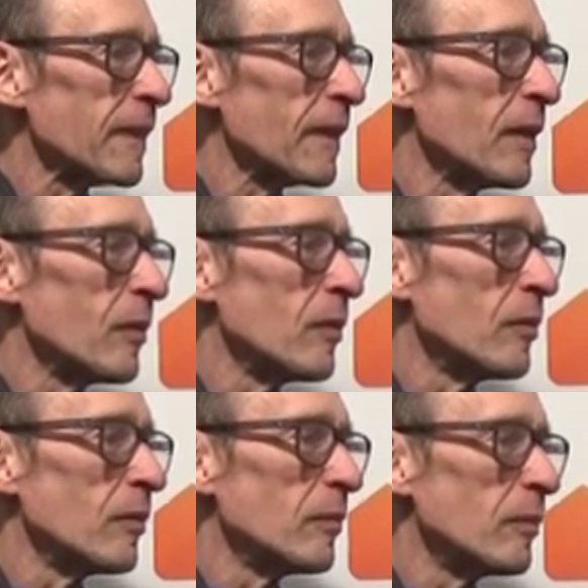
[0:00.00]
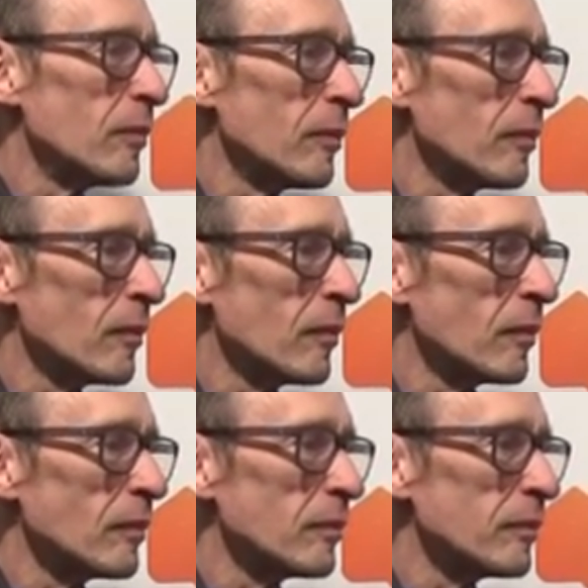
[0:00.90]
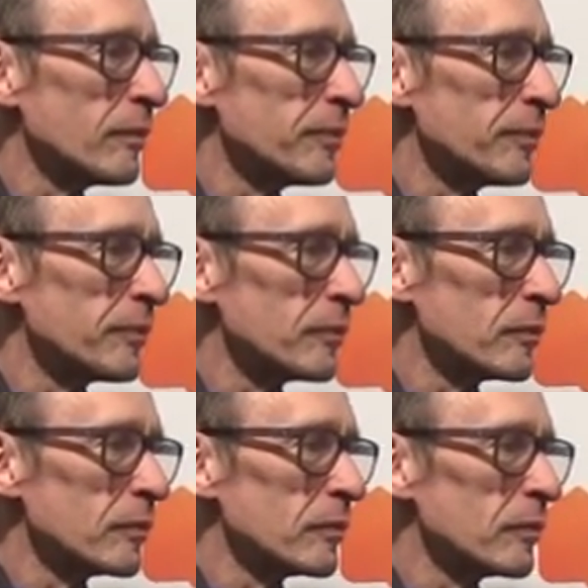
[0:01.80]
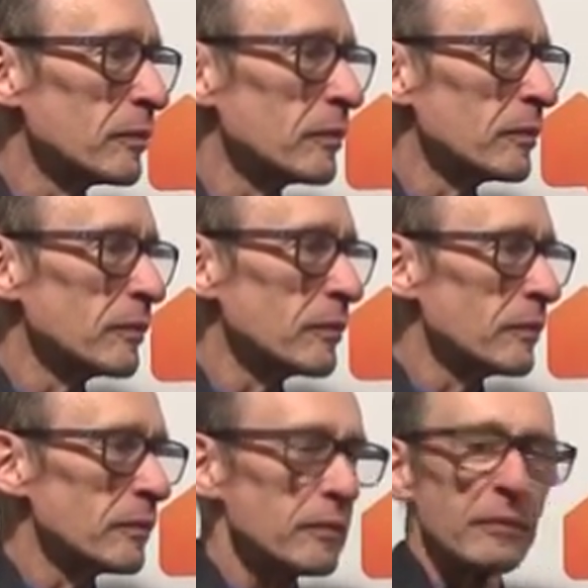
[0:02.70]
No words are spoken by the person on screen.